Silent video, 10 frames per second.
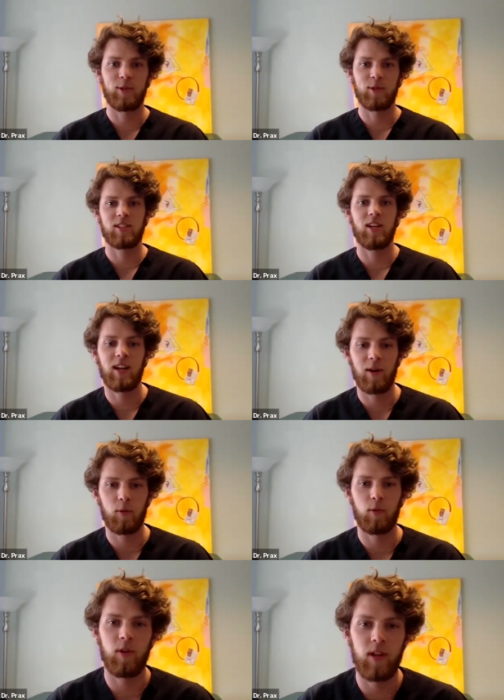Well, Sean, I
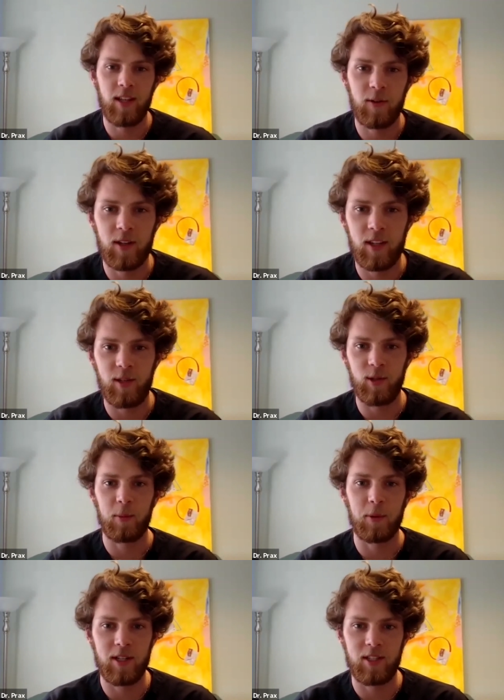really, really do
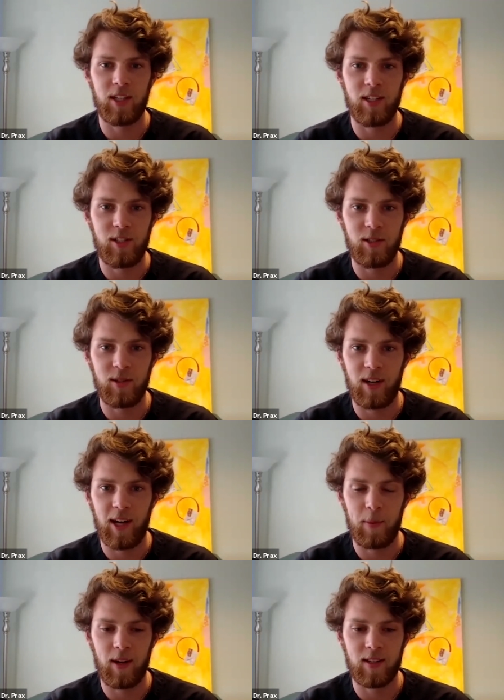appreciate you uh,
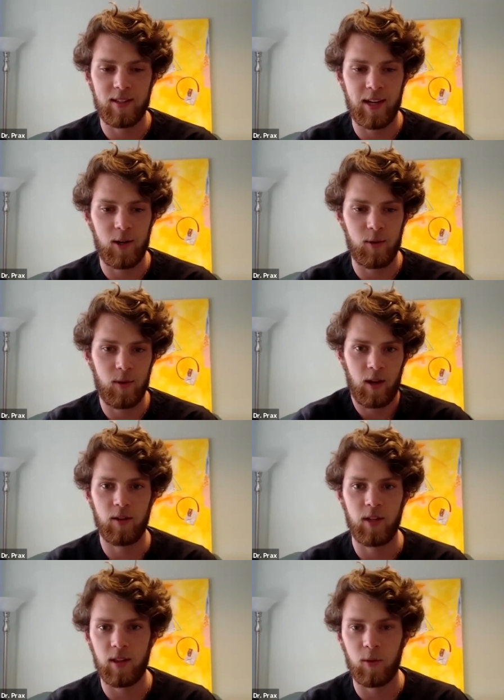helping us out, you know,
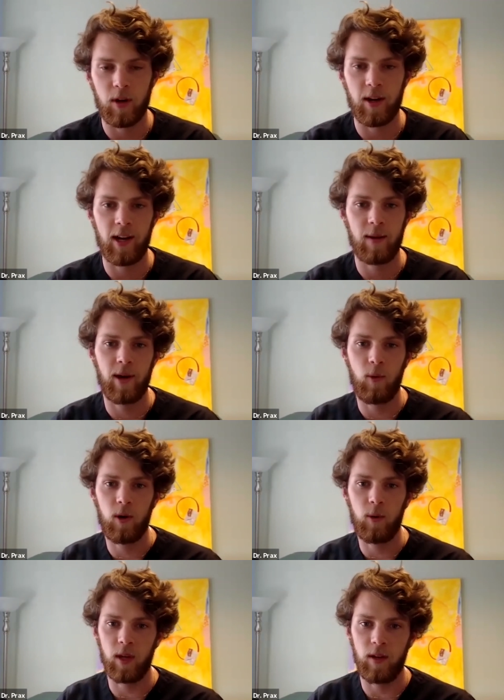getting the word out about
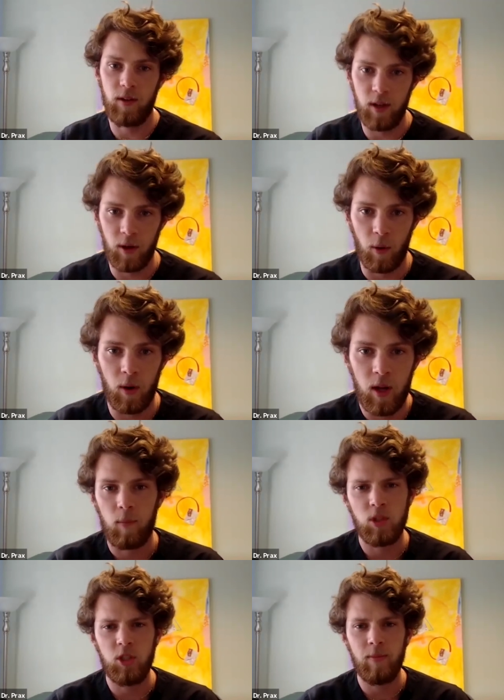what we do.
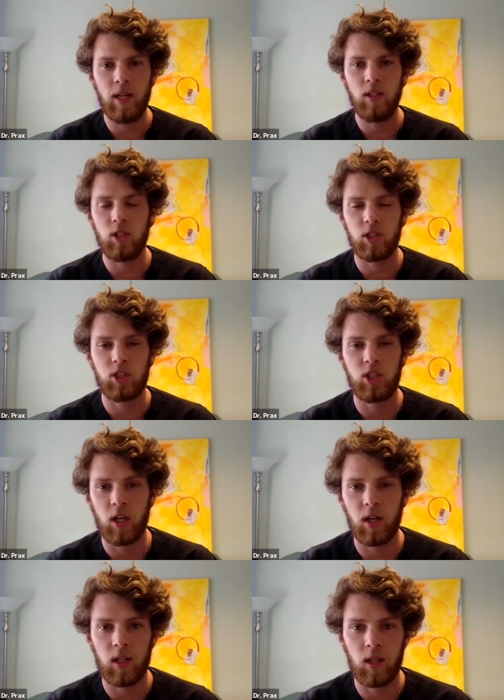Would you mind just
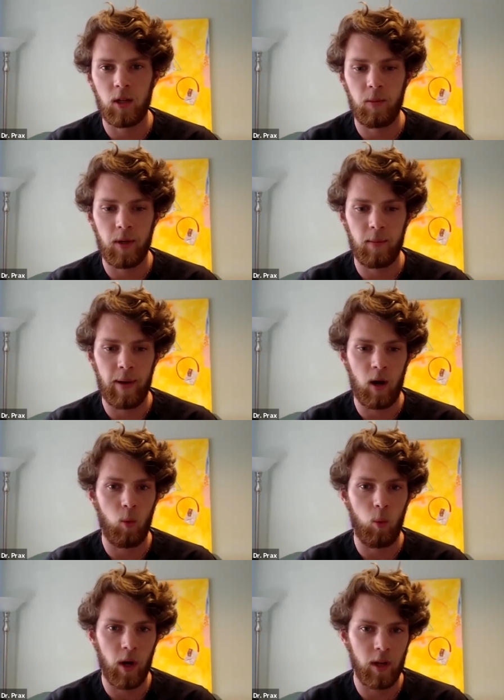sharing a little bit about
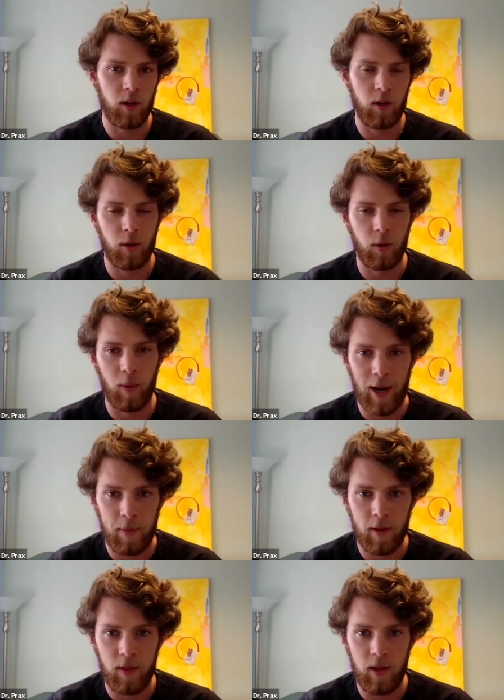what your
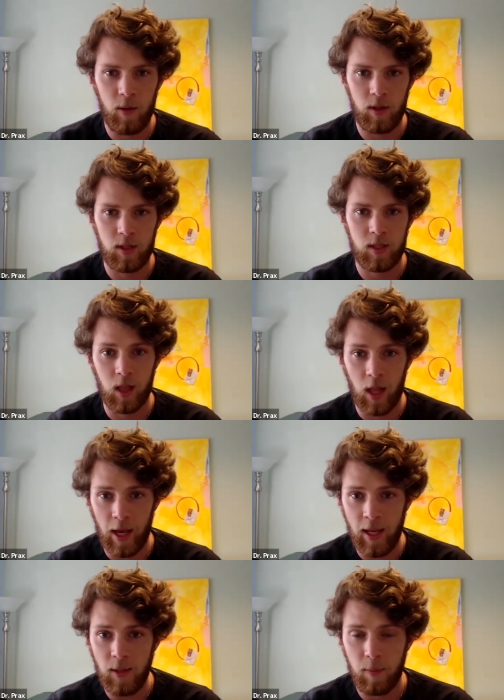neuropathy was
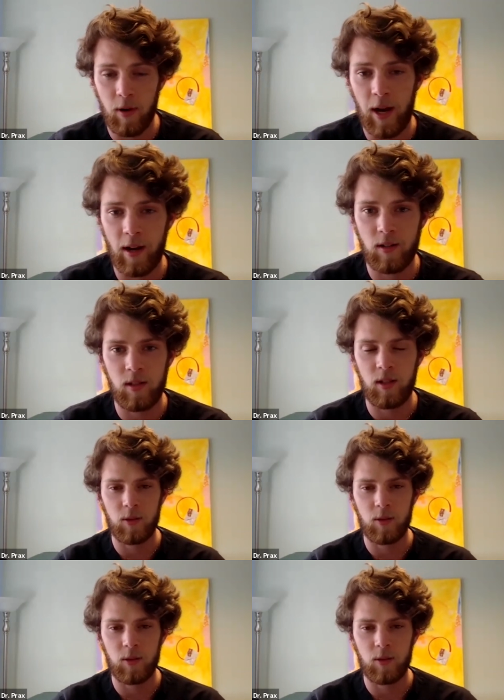like prior to this